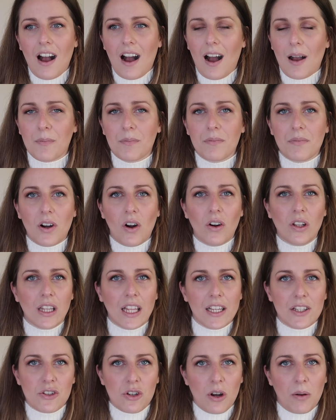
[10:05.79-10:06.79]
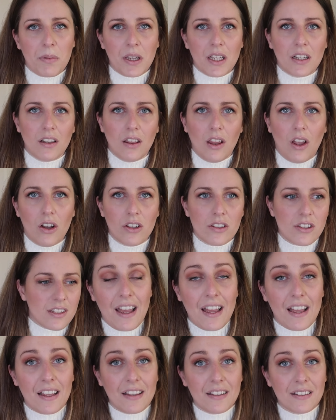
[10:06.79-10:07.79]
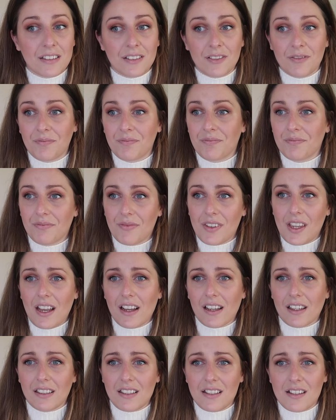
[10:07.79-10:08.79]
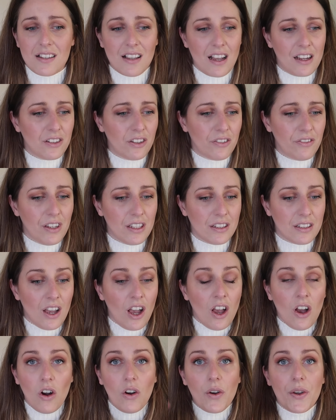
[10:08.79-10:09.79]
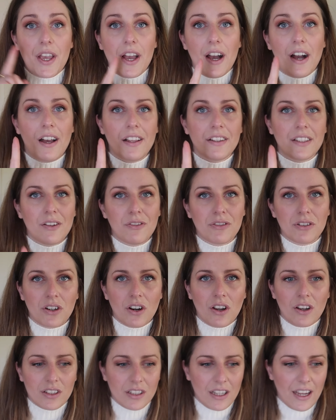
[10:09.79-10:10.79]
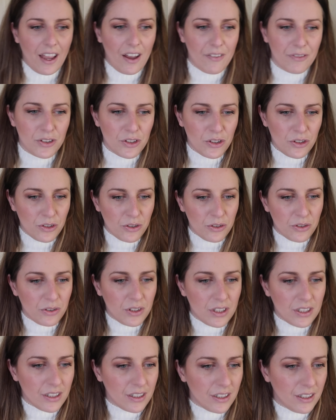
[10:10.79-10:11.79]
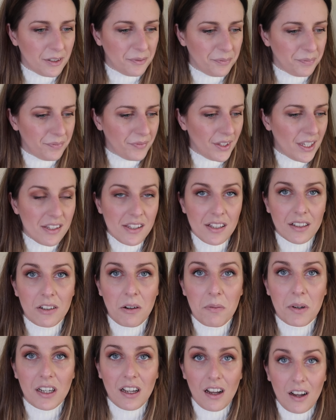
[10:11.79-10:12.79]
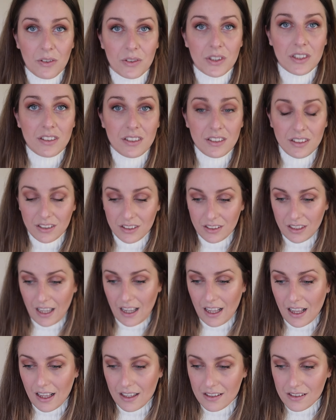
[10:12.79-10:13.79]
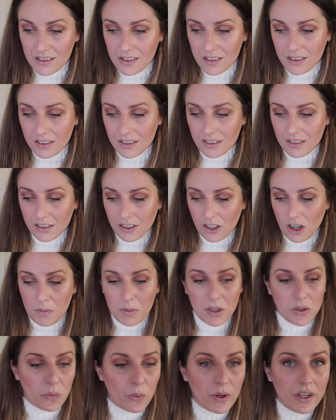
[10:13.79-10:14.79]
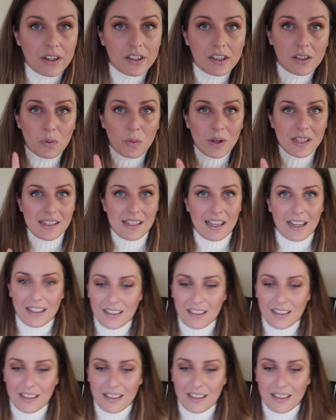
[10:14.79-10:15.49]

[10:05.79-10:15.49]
I'm online shopping a lot, and yeah, this is kind of it. Oh yeah, and I forgot, I have to do the Instagram account and the comment winner. One sec.